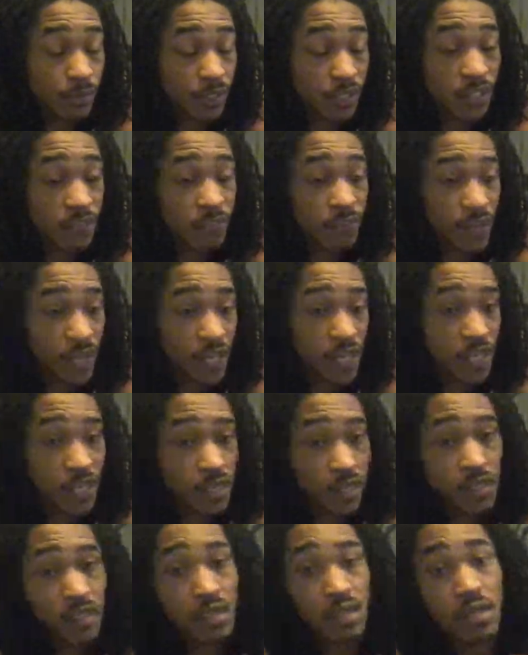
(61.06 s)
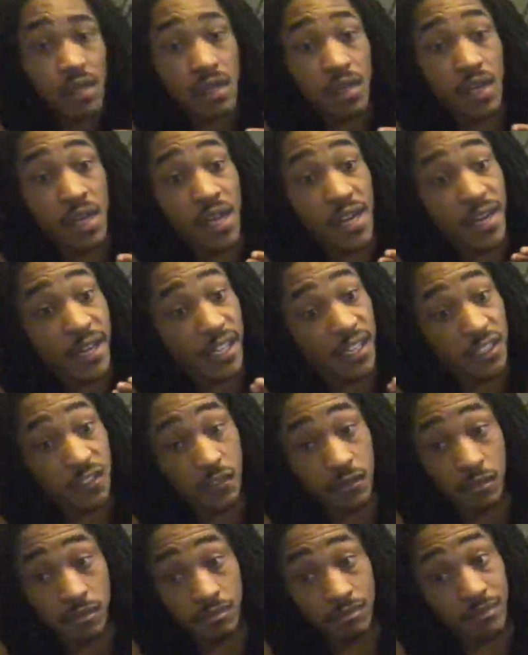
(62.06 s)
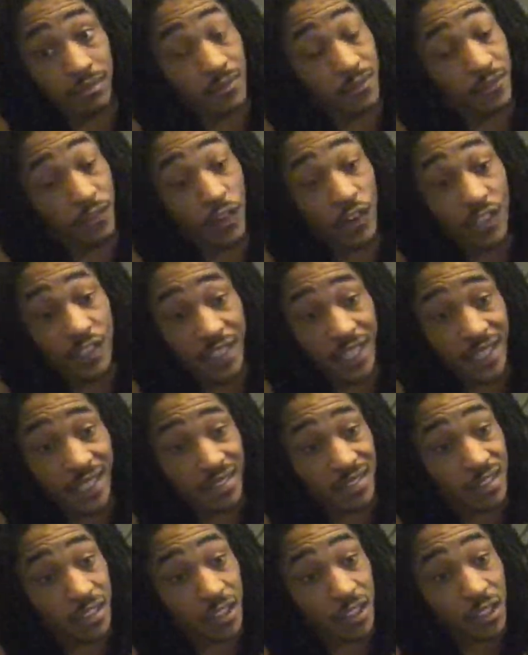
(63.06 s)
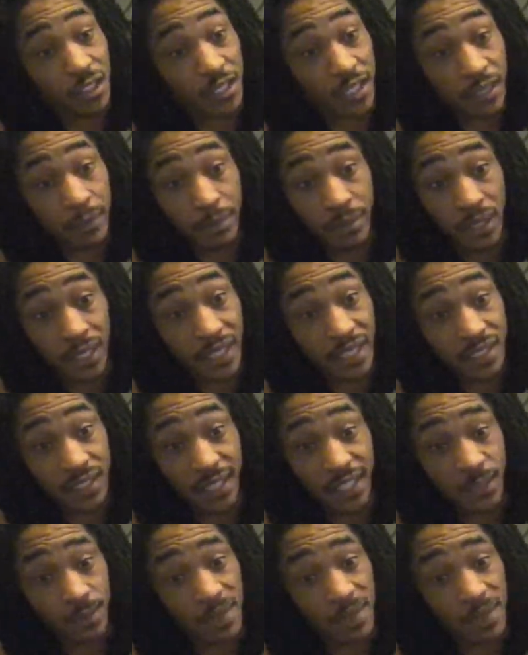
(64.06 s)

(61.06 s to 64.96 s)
pretty fire. As far as I can tell, he plays like